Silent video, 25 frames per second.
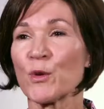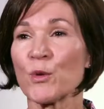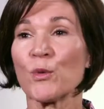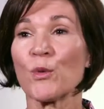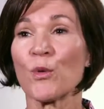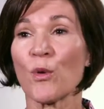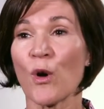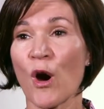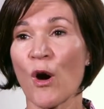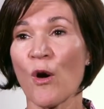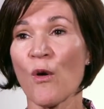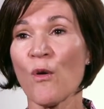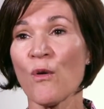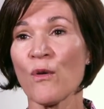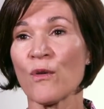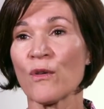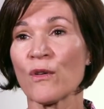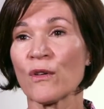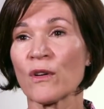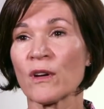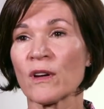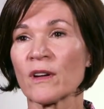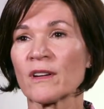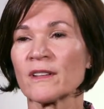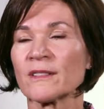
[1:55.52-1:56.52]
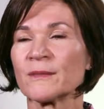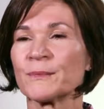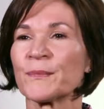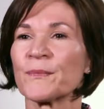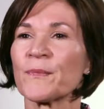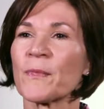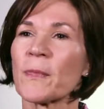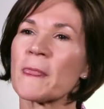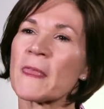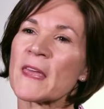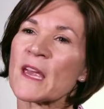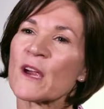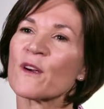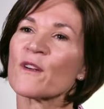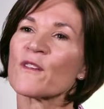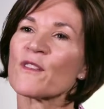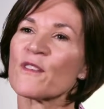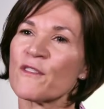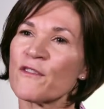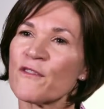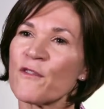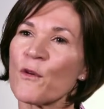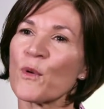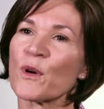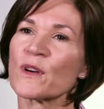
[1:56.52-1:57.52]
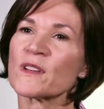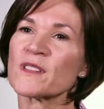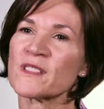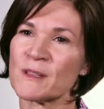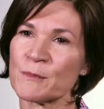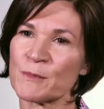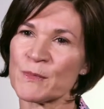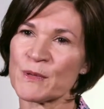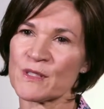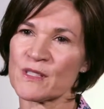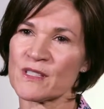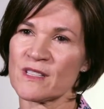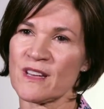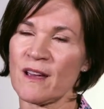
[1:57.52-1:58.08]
you grow? Here are the 4 simple